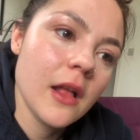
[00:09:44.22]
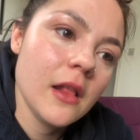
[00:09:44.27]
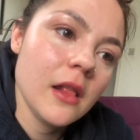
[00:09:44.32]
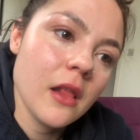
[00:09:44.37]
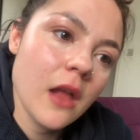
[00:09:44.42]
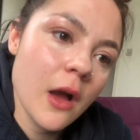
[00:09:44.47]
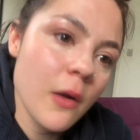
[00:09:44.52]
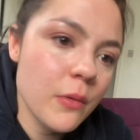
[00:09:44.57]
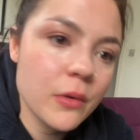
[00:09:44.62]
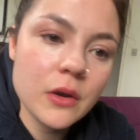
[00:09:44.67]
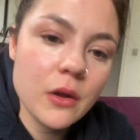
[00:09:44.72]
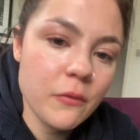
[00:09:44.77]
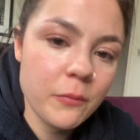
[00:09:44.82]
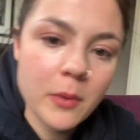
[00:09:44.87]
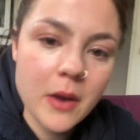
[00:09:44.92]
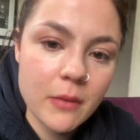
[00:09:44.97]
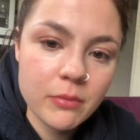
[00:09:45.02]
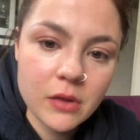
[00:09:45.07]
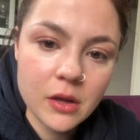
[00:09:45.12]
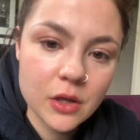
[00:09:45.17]
I wouldn't have
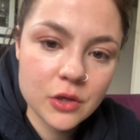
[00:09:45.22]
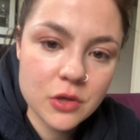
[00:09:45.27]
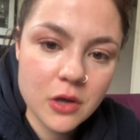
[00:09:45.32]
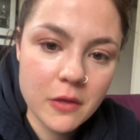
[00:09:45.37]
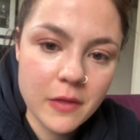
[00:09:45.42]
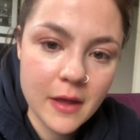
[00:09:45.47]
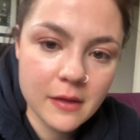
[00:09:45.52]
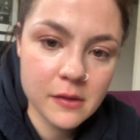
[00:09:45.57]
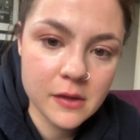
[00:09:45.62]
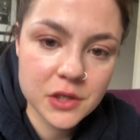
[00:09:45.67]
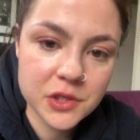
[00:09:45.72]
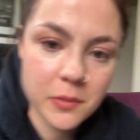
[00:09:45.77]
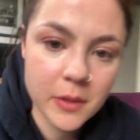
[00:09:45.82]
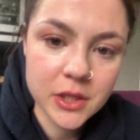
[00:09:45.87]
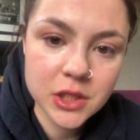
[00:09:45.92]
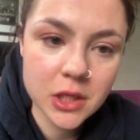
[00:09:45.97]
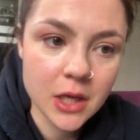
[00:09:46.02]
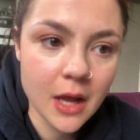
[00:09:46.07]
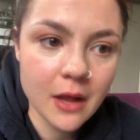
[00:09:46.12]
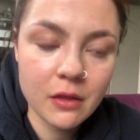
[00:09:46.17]
been able to control that
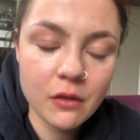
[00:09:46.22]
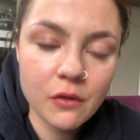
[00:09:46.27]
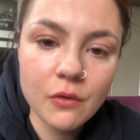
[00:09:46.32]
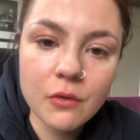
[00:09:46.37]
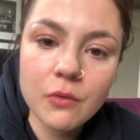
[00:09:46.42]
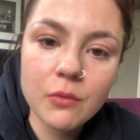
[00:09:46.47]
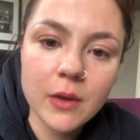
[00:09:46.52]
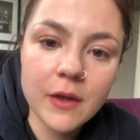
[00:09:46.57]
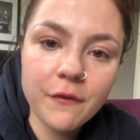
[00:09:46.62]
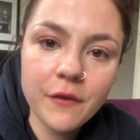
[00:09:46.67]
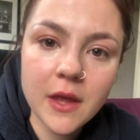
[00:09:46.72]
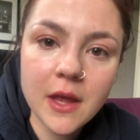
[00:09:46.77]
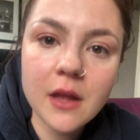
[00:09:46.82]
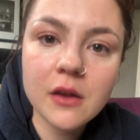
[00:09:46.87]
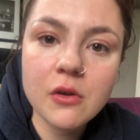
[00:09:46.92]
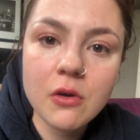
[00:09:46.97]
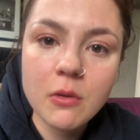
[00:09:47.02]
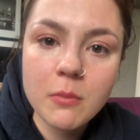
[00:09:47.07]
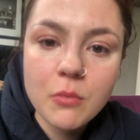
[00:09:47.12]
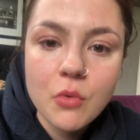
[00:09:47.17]
situation at all. If he had
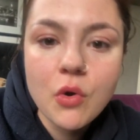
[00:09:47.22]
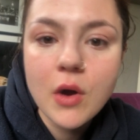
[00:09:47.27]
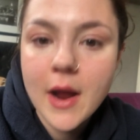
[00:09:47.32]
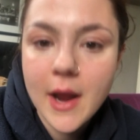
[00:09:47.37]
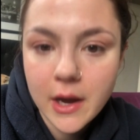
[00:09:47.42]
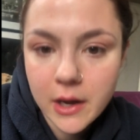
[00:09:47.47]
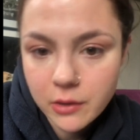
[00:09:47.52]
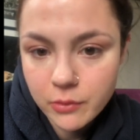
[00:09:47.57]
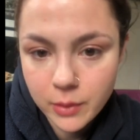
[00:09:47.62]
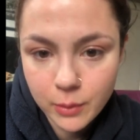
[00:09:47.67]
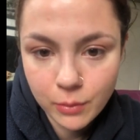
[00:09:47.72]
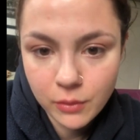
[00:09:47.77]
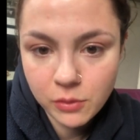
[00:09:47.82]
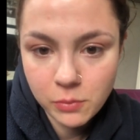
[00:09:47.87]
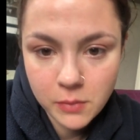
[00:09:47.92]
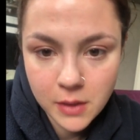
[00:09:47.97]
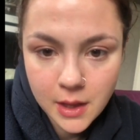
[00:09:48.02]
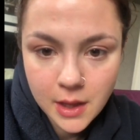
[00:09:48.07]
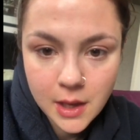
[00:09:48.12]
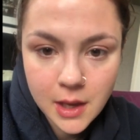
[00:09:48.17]
got more angry with
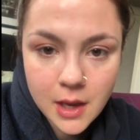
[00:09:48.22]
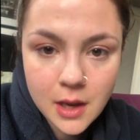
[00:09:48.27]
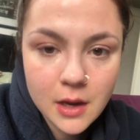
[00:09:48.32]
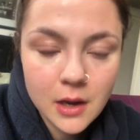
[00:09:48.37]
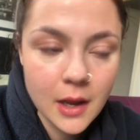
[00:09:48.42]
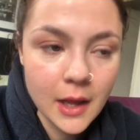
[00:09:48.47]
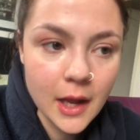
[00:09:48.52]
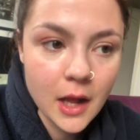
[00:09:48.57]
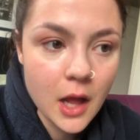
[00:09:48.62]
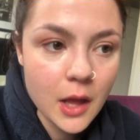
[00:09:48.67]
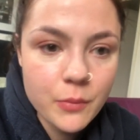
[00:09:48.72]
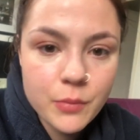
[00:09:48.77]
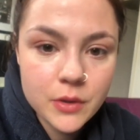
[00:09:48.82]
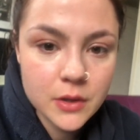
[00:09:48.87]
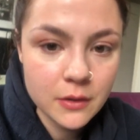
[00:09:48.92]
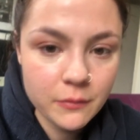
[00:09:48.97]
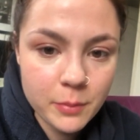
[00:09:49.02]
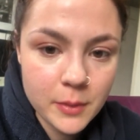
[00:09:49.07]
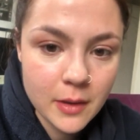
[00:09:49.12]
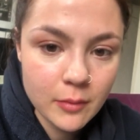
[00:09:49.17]
me, like, I
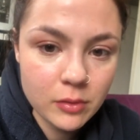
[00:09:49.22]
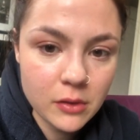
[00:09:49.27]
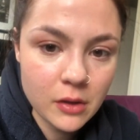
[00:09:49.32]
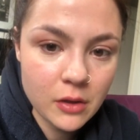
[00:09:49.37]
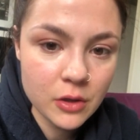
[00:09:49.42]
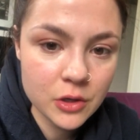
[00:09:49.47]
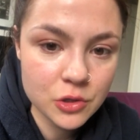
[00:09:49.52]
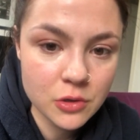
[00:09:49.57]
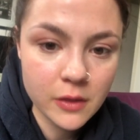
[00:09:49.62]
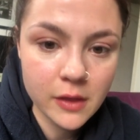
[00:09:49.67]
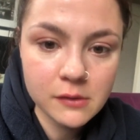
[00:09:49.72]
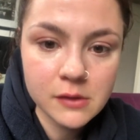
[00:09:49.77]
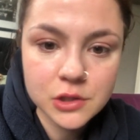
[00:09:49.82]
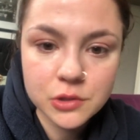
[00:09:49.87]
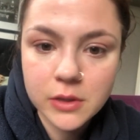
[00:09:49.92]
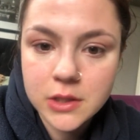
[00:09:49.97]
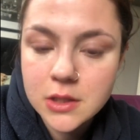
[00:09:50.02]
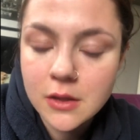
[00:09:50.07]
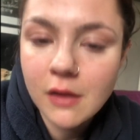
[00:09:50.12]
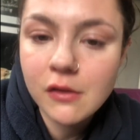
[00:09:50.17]
wouldn't have been able to control that
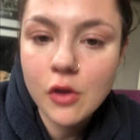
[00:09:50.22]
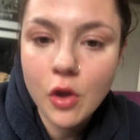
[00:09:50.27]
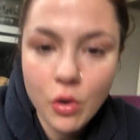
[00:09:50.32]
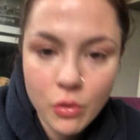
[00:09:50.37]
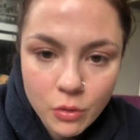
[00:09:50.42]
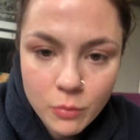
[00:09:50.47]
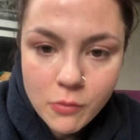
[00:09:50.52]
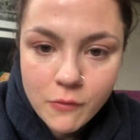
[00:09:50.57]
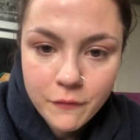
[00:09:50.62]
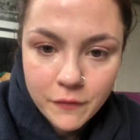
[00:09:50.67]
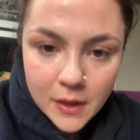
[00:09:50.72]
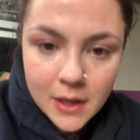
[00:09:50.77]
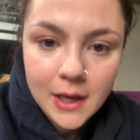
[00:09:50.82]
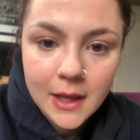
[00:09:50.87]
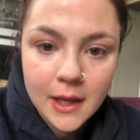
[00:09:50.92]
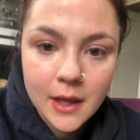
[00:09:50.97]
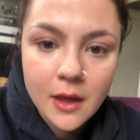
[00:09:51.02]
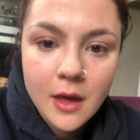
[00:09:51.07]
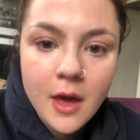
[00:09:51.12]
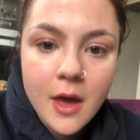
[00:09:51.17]
situation. That's a horrible
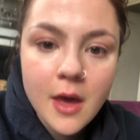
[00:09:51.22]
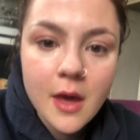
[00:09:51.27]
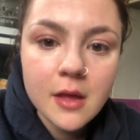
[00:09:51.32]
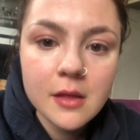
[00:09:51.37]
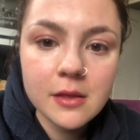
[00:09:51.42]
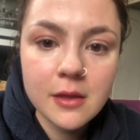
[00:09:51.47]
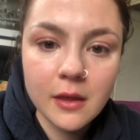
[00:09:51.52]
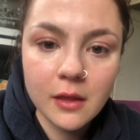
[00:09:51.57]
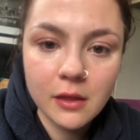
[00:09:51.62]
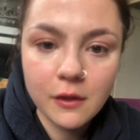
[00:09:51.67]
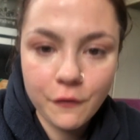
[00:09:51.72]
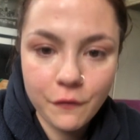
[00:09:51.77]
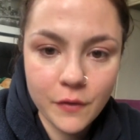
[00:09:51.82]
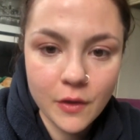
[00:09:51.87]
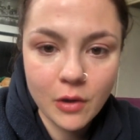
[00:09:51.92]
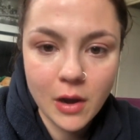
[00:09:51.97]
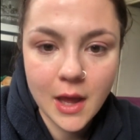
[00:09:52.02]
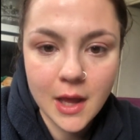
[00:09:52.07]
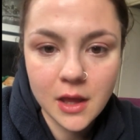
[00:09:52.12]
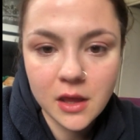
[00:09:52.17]
feeling, to
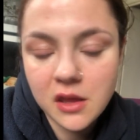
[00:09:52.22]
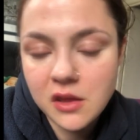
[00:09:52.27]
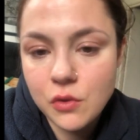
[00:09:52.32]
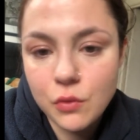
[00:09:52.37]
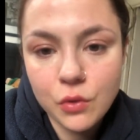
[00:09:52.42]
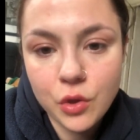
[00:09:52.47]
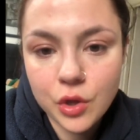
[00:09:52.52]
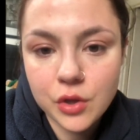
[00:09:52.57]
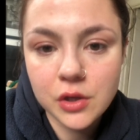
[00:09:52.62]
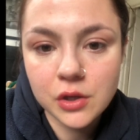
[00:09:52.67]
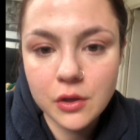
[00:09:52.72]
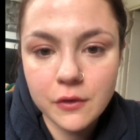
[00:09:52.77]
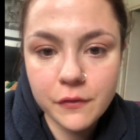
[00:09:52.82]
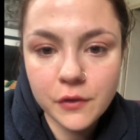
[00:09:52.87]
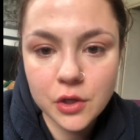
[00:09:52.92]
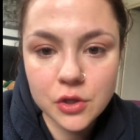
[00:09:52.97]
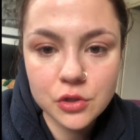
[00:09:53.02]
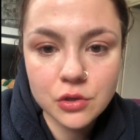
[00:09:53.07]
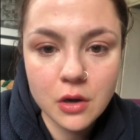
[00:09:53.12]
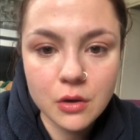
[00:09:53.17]
feel like you couldn't have
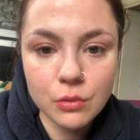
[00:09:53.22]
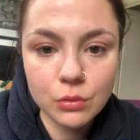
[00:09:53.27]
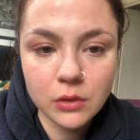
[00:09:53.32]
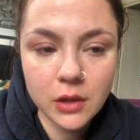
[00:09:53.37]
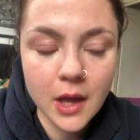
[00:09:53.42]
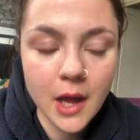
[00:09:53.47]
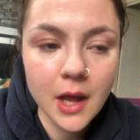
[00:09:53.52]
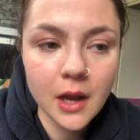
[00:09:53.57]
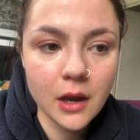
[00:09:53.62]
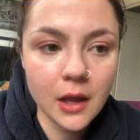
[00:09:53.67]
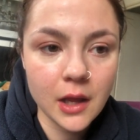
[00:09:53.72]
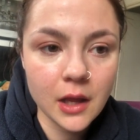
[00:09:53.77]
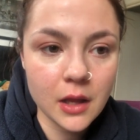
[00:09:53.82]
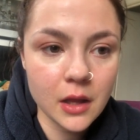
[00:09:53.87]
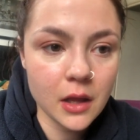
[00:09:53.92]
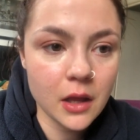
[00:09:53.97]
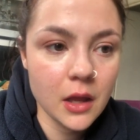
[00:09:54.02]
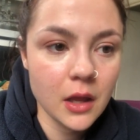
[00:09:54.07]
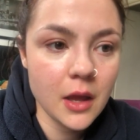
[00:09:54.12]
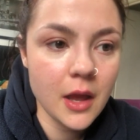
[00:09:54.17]
controlled that. Like,
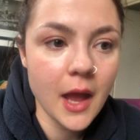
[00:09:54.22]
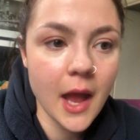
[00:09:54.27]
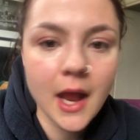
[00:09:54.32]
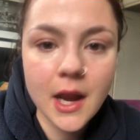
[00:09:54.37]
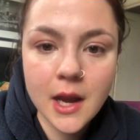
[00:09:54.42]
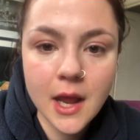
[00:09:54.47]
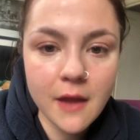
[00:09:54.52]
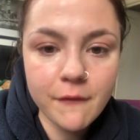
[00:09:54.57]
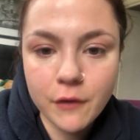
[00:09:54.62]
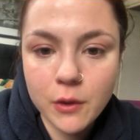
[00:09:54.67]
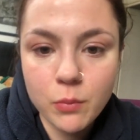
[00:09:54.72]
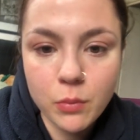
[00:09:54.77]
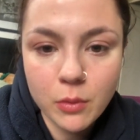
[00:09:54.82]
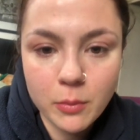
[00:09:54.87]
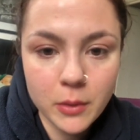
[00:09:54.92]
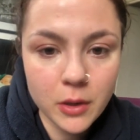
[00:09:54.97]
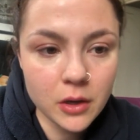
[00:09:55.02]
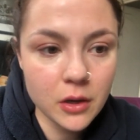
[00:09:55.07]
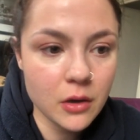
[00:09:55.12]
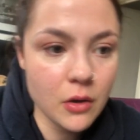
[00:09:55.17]
And every
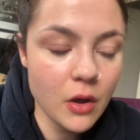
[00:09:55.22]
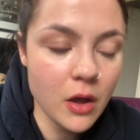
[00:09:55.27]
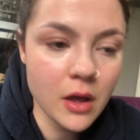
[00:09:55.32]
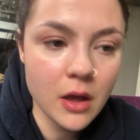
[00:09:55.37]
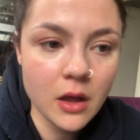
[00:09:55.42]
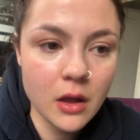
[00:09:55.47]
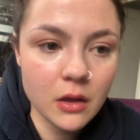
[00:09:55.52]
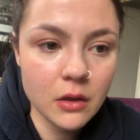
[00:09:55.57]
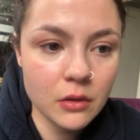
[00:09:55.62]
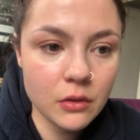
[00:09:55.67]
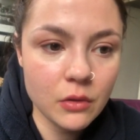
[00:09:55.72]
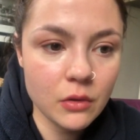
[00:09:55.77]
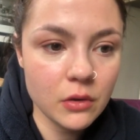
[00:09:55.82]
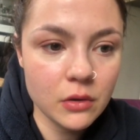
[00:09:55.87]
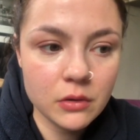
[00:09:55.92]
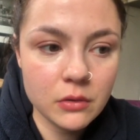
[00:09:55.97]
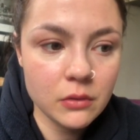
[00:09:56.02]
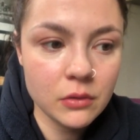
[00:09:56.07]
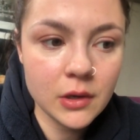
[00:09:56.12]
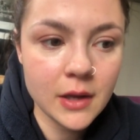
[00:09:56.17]
woman
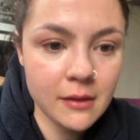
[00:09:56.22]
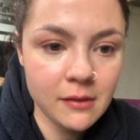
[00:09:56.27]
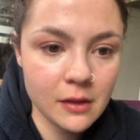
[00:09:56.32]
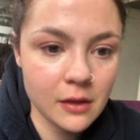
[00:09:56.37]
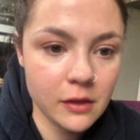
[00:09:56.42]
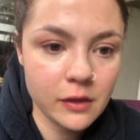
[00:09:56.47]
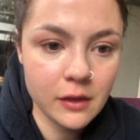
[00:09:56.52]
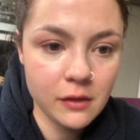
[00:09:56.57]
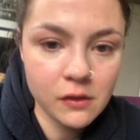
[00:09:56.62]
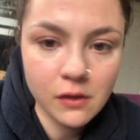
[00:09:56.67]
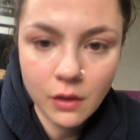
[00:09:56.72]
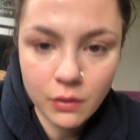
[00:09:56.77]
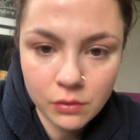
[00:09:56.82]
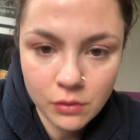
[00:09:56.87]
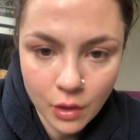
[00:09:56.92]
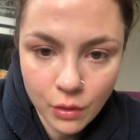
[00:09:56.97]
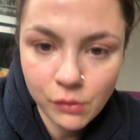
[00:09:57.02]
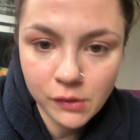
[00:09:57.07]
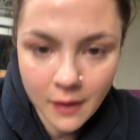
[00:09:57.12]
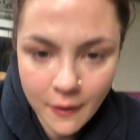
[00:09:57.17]
listening to this
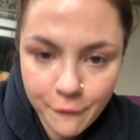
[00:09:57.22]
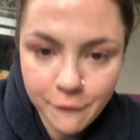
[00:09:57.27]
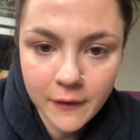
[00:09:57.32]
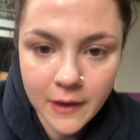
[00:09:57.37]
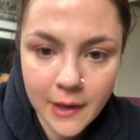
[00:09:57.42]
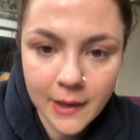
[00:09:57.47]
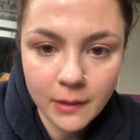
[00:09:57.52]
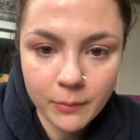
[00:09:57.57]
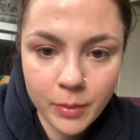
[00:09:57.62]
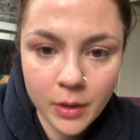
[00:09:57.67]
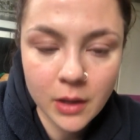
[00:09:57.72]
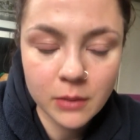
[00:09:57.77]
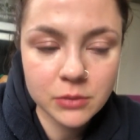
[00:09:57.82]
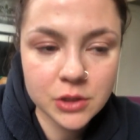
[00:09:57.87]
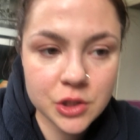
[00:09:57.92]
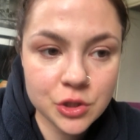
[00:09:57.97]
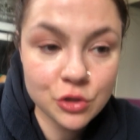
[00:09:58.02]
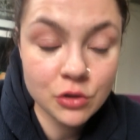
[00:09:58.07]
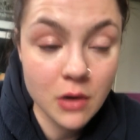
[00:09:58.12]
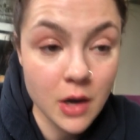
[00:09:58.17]
knows that feeling, but I'm
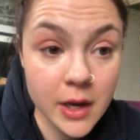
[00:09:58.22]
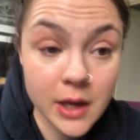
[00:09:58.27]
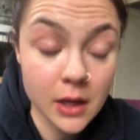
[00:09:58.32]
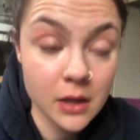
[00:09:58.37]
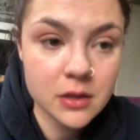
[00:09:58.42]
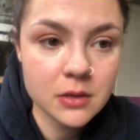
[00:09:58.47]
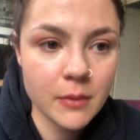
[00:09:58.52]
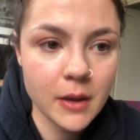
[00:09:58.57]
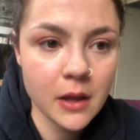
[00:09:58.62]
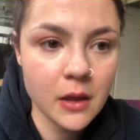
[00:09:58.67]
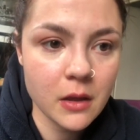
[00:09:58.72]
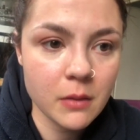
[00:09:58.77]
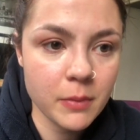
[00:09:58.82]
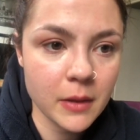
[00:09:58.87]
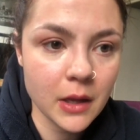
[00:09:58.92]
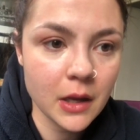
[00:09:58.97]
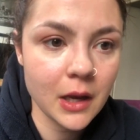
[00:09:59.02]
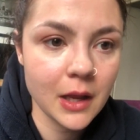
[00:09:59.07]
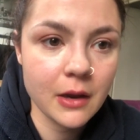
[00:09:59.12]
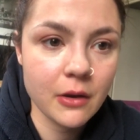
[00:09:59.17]
just trying to make it a
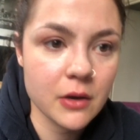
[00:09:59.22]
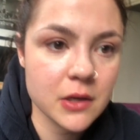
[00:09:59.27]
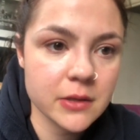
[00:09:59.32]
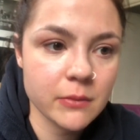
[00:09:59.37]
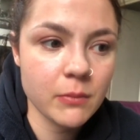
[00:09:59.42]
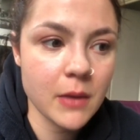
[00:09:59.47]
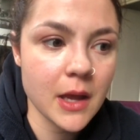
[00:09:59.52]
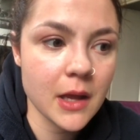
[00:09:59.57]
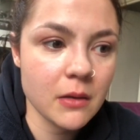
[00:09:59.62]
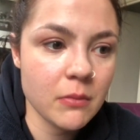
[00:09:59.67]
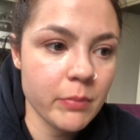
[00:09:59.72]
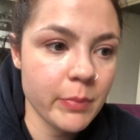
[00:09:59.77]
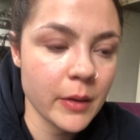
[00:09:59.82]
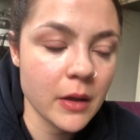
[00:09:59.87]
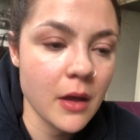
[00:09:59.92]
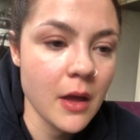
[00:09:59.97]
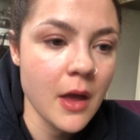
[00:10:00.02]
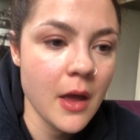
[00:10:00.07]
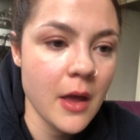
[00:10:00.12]
bit clearer to men. But